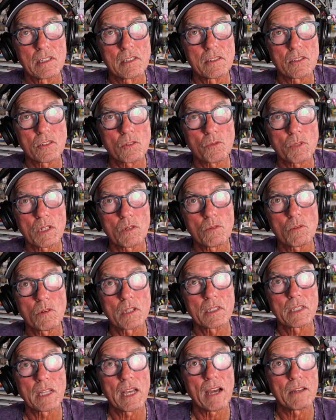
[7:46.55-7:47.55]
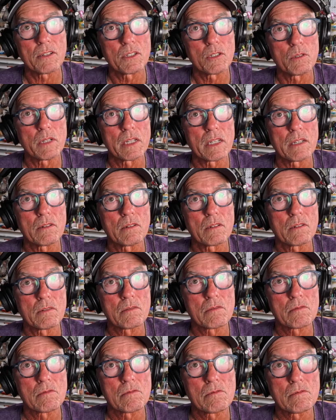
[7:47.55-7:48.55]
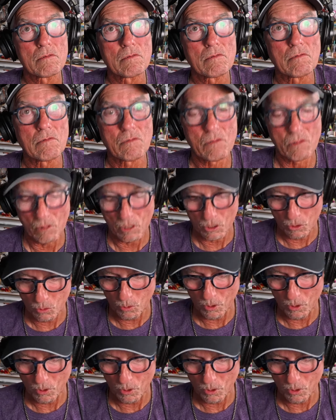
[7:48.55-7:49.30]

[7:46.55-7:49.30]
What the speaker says: So we don't want that, do we? Once